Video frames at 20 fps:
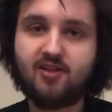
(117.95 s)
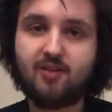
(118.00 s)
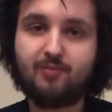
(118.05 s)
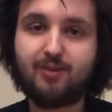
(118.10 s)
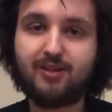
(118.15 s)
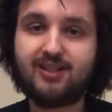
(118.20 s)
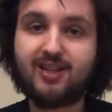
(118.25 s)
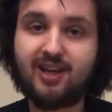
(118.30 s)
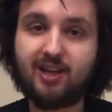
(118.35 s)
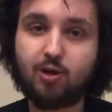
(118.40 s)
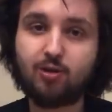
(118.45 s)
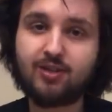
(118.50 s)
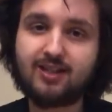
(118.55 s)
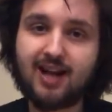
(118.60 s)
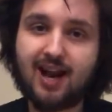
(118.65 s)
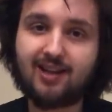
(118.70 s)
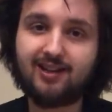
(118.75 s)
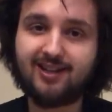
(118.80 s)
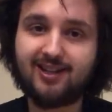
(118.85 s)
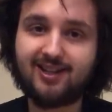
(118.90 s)
The potato
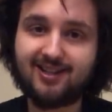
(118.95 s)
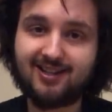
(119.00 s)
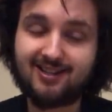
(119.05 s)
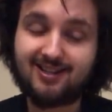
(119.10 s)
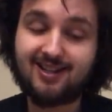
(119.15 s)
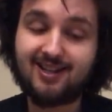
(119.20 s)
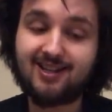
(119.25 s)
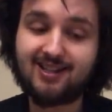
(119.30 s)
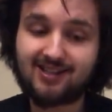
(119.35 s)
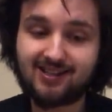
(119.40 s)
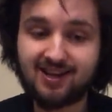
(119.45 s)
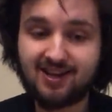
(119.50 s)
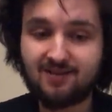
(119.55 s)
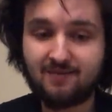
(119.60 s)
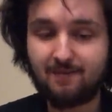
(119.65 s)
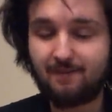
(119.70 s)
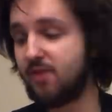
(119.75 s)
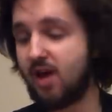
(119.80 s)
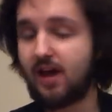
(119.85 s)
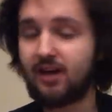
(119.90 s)
salad is
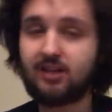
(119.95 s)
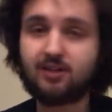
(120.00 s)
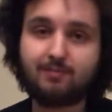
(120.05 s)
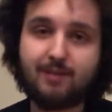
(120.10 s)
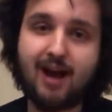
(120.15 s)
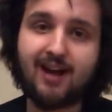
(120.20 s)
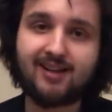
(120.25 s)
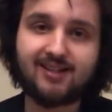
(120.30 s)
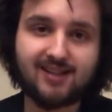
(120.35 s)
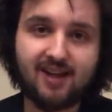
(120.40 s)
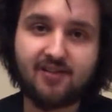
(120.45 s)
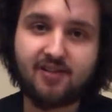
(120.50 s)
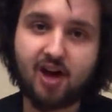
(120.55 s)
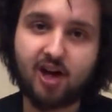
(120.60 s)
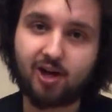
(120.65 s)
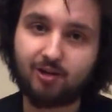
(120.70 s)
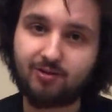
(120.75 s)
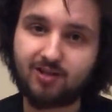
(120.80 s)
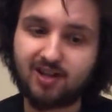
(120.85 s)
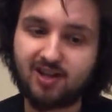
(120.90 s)
decent, not as bad as I
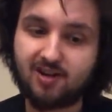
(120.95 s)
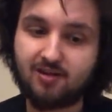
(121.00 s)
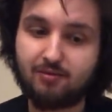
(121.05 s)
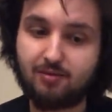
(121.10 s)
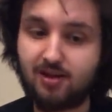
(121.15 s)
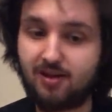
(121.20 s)
thought it was gonna